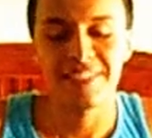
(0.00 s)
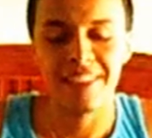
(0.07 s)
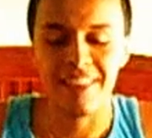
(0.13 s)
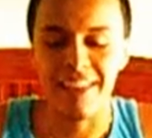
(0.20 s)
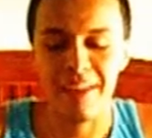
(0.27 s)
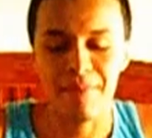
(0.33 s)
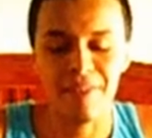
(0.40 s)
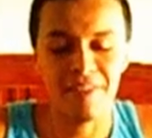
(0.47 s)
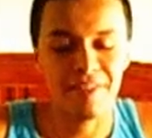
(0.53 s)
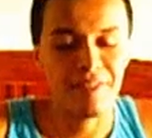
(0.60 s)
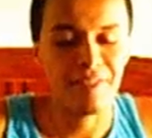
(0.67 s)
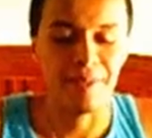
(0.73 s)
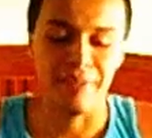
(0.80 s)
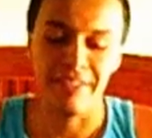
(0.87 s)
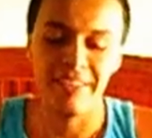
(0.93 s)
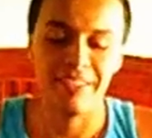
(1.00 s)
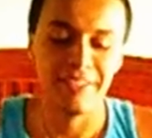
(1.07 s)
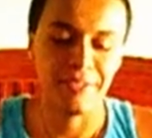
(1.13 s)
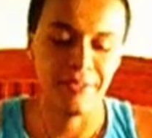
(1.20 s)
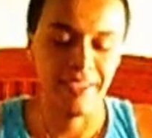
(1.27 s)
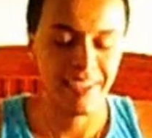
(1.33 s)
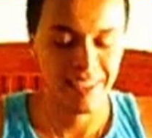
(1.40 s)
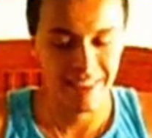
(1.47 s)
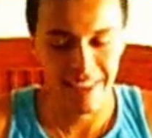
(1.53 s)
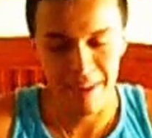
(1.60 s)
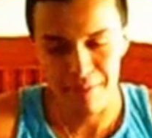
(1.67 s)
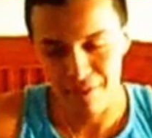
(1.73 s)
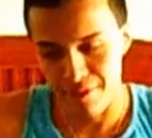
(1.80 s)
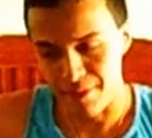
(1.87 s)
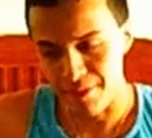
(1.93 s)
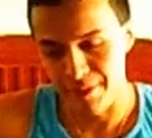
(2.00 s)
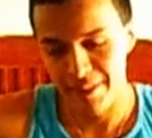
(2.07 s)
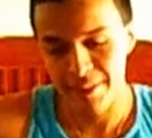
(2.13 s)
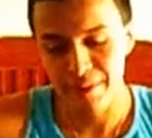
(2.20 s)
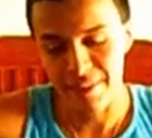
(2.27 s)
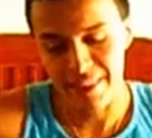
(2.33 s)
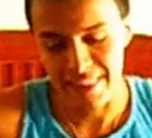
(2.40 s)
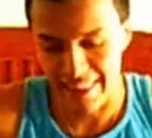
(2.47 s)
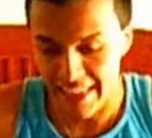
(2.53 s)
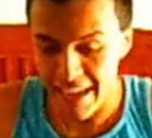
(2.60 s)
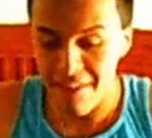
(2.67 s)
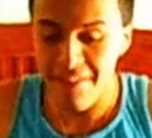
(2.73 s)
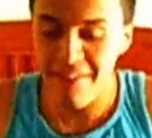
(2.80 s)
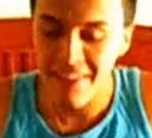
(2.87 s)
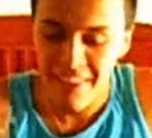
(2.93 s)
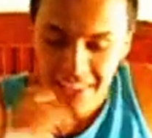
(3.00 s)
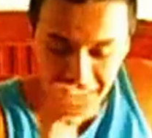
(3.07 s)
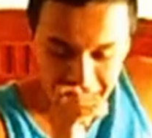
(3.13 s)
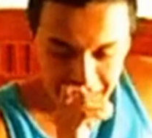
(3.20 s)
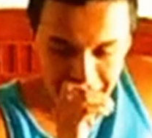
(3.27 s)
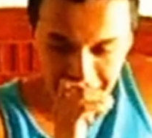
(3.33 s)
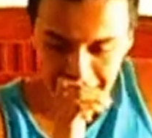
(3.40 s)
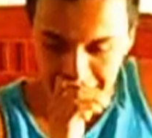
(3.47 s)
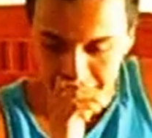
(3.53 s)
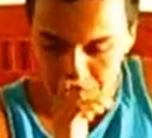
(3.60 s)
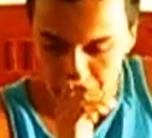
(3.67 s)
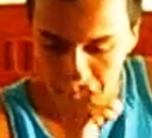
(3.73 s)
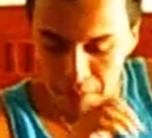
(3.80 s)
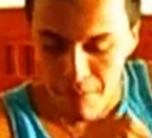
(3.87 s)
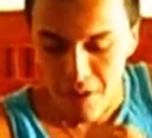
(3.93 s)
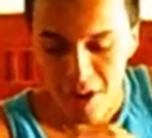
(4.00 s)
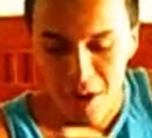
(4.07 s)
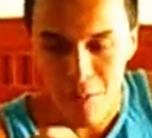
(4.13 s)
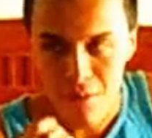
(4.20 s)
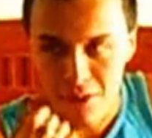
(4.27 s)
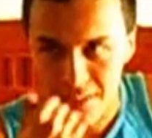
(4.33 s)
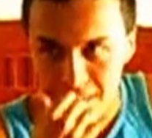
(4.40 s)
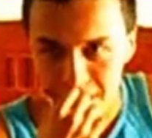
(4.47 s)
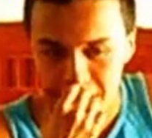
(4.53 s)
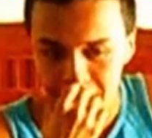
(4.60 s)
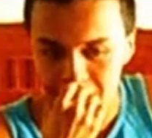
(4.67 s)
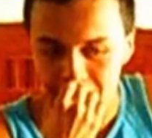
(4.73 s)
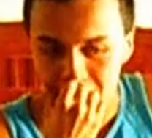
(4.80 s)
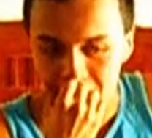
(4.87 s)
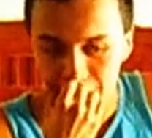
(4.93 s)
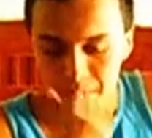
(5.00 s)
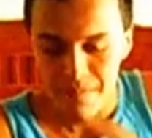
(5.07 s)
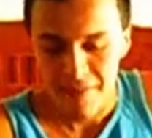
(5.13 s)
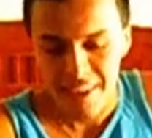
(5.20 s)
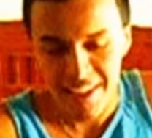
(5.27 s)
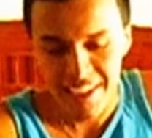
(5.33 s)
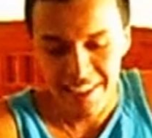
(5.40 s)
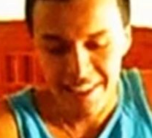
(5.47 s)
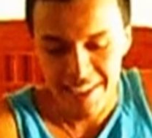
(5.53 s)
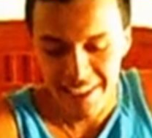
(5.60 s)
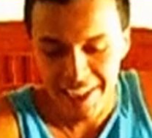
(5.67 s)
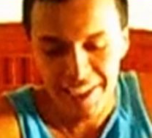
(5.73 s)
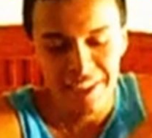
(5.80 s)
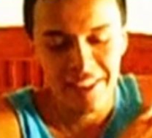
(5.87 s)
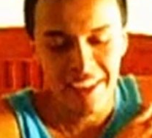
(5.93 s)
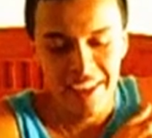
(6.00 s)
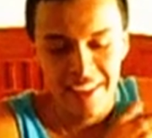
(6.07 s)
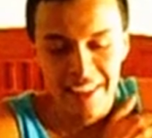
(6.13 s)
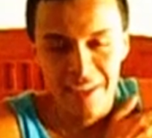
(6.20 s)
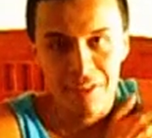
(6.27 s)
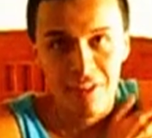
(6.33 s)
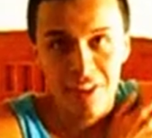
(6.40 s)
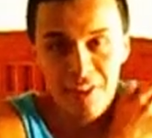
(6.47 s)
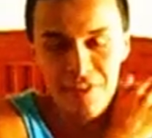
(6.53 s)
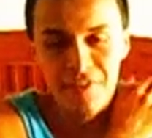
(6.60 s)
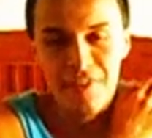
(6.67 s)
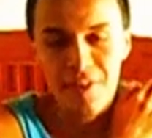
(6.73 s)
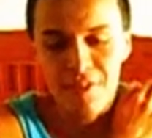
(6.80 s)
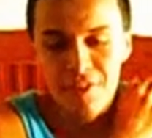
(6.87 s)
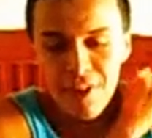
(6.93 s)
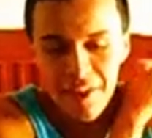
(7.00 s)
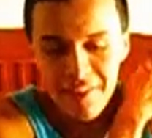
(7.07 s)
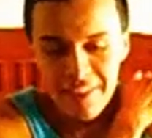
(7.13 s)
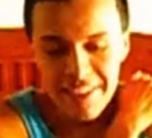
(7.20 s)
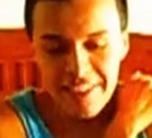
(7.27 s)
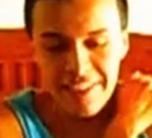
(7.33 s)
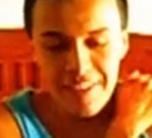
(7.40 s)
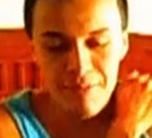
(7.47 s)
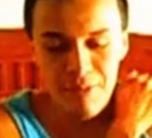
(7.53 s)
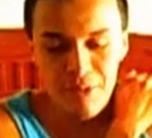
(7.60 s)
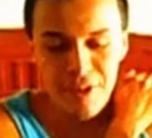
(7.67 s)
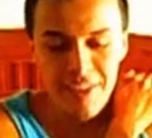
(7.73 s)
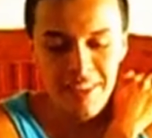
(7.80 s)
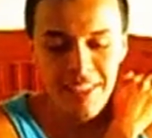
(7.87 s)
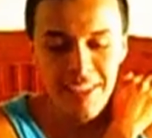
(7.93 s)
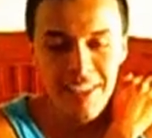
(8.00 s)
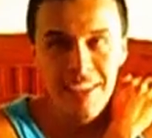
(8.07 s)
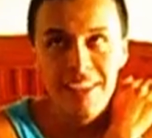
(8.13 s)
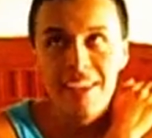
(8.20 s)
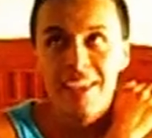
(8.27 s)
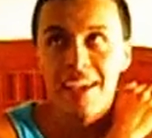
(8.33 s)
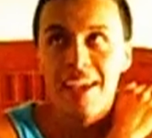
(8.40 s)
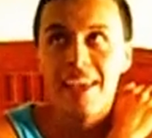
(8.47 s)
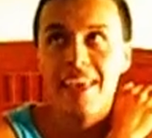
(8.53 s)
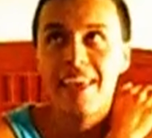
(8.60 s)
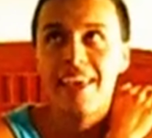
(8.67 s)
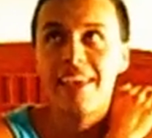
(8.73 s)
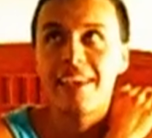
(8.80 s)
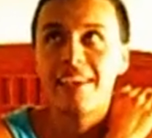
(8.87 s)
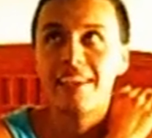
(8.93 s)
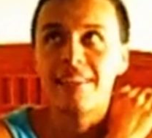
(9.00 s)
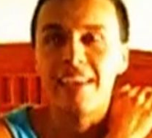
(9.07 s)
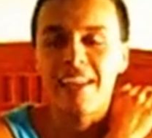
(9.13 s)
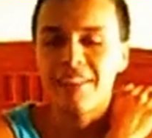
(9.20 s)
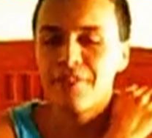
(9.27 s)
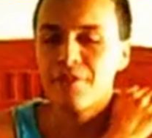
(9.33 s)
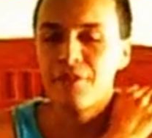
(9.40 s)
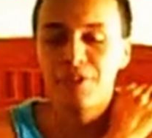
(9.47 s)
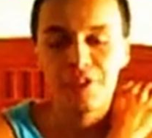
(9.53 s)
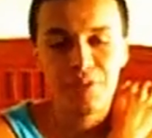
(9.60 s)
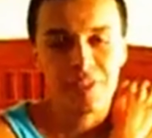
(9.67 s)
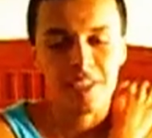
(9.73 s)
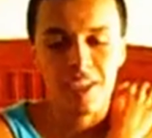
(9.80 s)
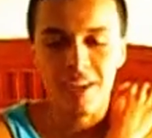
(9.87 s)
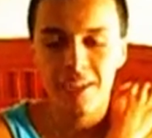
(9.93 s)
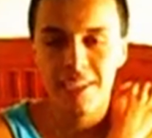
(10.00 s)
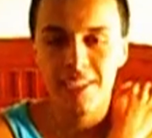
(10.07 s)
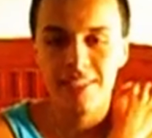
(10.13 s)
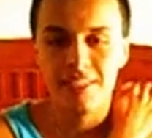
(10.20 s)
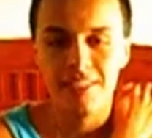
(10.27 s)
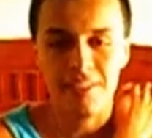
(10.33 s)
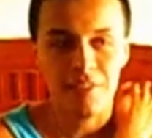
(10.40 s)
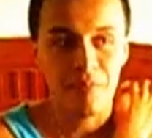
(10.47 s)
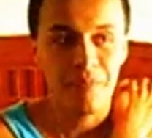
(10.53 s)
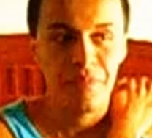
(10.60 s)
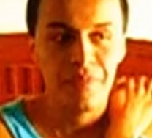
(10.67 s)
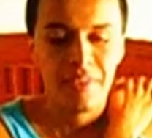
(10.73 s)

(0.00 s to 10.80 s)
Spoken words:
just climb down through the window. So he climbed through the window and left. And my mom was like in the kitchen. I could hear her on the phone calling someone, and I don't know who she was talking to,